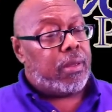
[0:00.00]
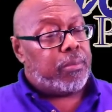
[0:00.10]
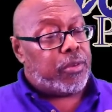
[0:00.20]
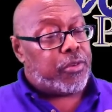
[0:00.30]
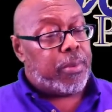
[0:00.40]

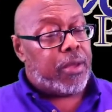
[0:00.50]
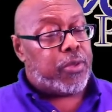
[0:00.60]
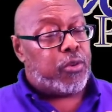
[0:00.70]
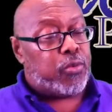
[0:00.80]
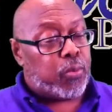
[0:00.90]
Mr.
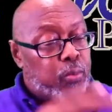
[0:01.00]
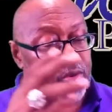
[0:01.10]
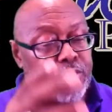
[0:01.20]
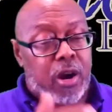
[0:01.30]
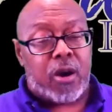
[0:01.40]
Matthews, we're
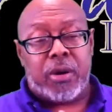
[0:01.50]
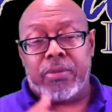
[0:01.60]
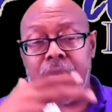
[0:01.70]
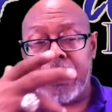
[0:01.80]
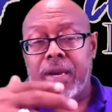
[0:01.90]
sorry,
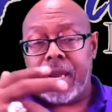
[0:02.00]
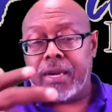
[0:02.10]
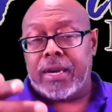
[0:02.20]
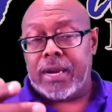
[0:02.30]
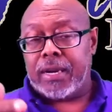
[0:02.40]
da da da da
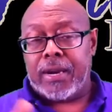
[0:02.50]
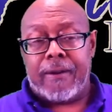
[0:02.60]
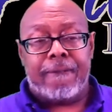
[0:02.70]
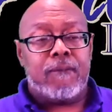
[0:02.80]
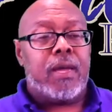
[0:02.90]
da da. Da.
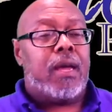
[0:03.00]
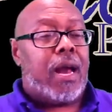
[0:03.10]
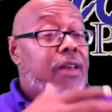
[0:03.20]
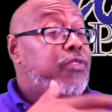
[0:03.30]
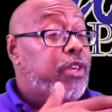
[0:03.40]

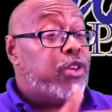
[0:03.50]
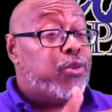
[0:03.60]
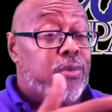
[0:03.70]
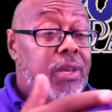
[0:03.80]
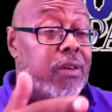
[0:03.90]
I see that
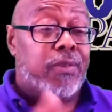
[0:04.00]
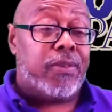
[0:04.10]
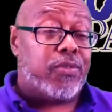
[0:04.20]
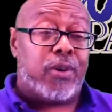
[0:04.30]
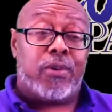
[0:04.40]
you live in
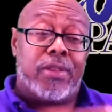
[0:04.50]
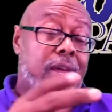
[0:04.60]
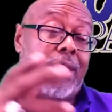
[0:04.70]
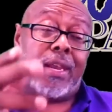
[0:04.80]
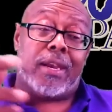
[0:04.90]
this area, da
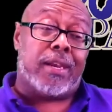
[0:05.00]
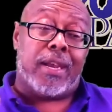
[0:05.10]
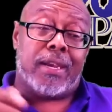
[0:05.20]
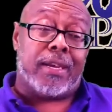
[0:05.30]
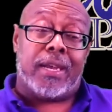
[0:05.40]
da da da da
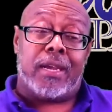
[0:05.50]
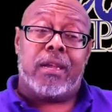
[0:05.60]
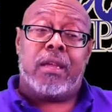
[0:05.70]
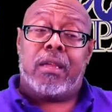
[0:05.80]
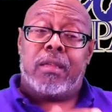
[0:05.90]
da. Da.
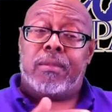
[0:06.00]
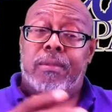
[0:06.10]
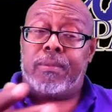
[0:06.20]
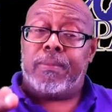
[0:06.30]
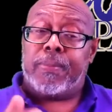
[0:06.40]

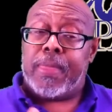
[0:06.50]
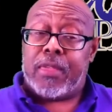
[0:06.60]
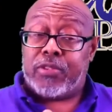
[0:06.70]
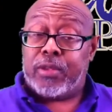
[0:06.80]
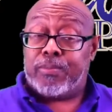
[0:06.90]
I
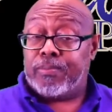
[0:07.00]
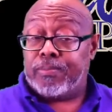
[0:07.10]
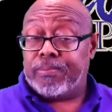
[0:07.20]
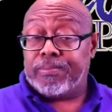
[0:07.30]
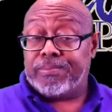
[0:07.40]
said,
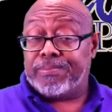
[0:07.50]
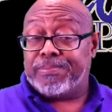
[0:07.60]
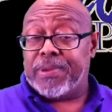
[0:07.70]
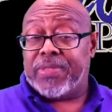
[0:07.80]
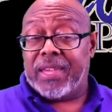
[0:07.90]

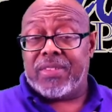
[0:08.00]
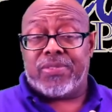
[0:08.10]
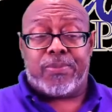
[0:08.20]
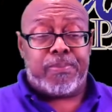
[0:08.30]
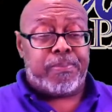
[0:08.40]
but
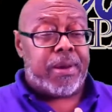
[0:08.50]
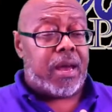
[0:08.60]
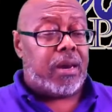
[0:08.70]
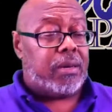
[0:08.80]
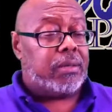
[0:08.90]
the
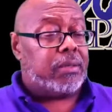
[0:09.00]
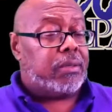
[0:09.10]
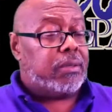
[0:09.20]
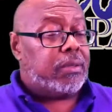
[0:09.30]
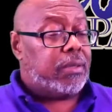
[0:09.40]
power
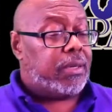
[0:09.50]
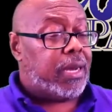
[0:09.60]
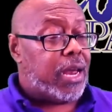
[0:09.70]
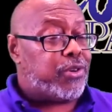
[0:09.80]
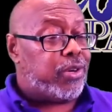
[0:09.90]

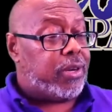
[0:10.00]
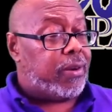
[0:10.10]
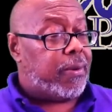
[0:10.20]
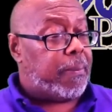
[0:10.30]
got you there.